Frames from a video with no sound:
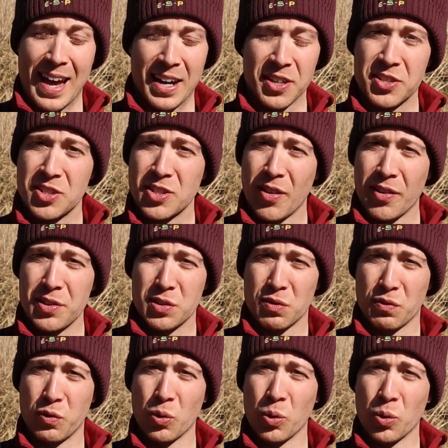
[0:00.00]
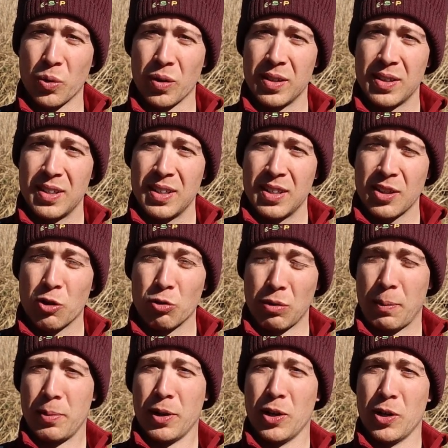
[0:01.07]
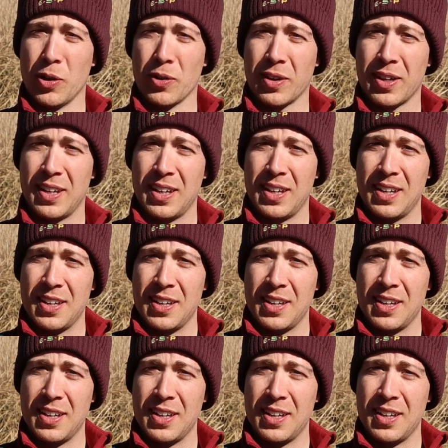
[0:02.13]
and a size 4 gripper hook